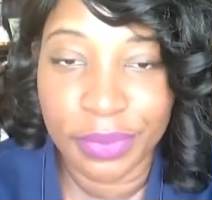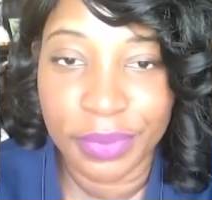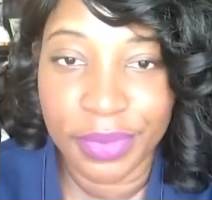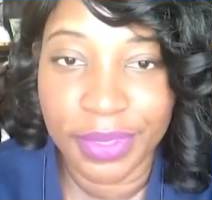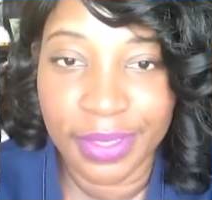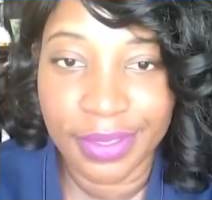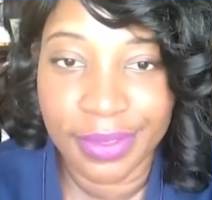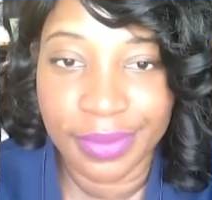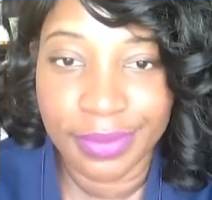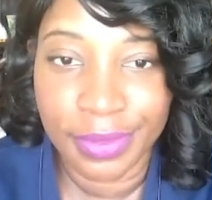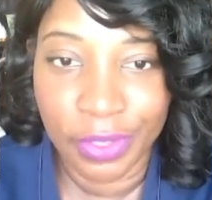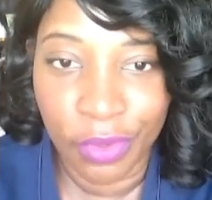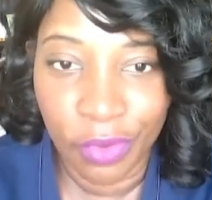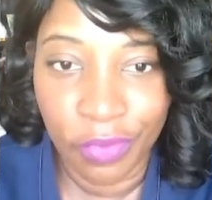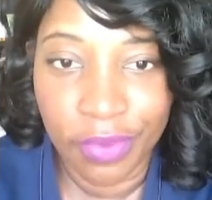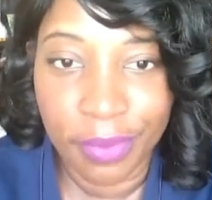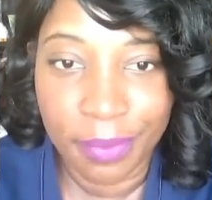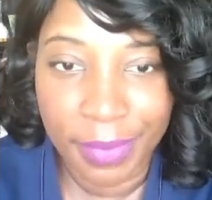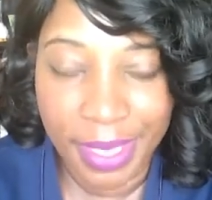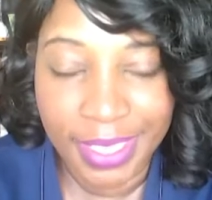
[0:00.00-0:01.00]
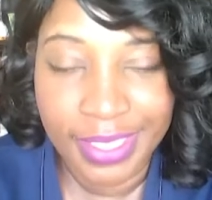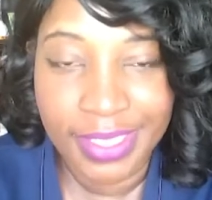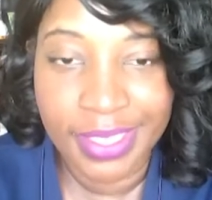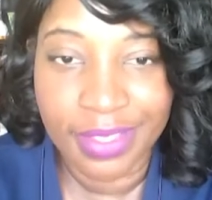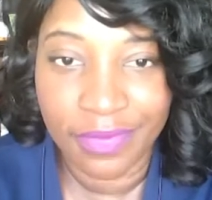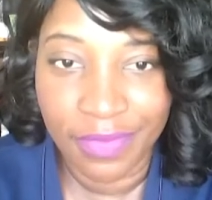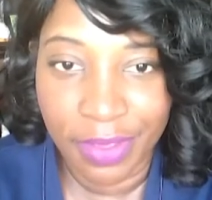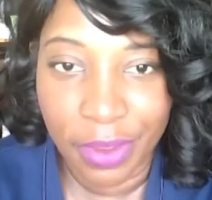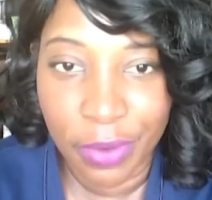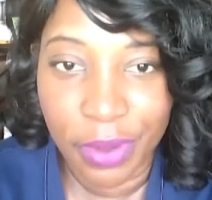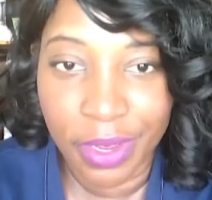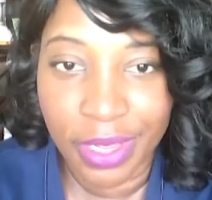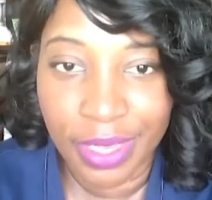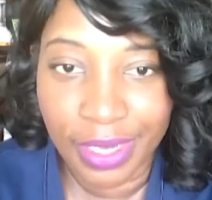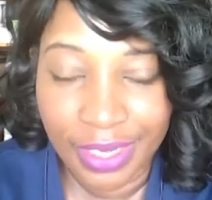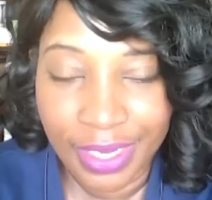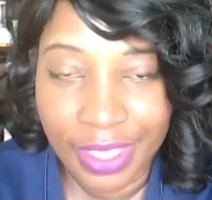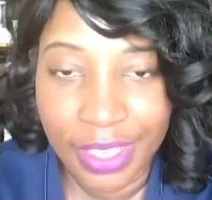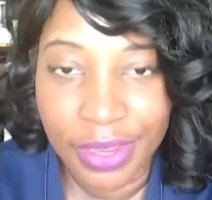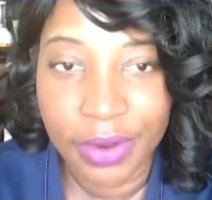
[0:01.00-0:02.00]
But Nova makes it very
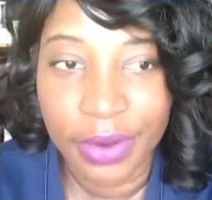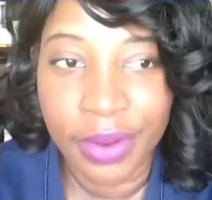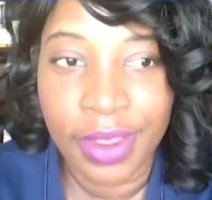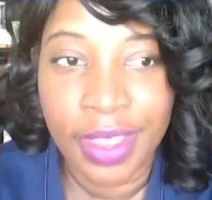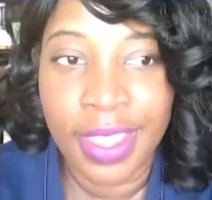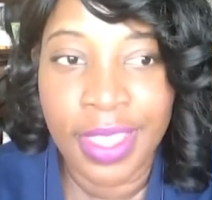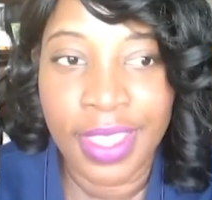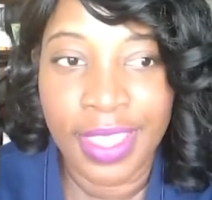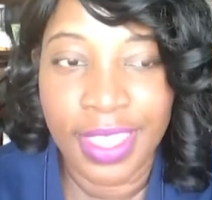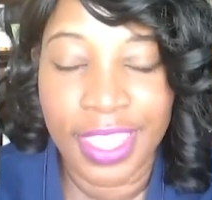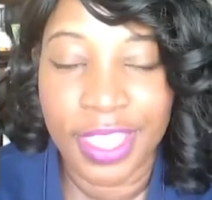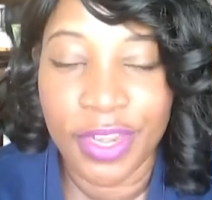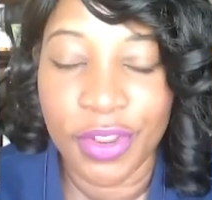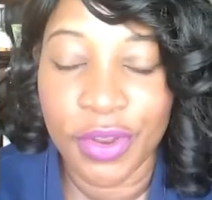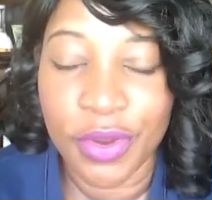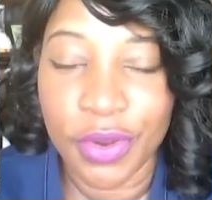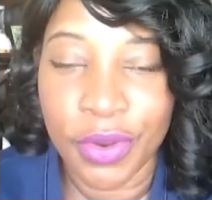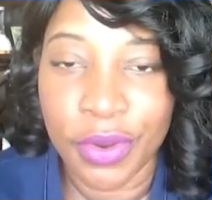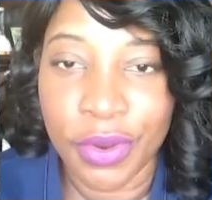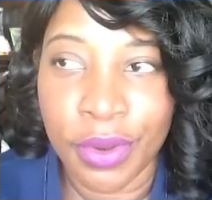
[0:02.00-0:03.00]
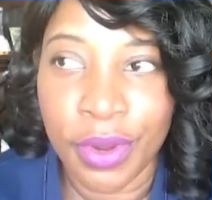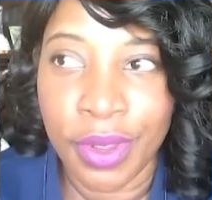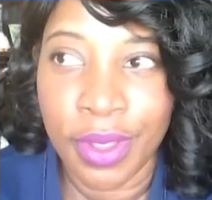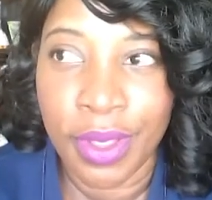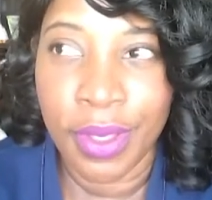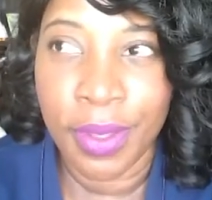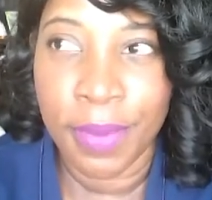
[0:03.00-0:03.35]
clear in her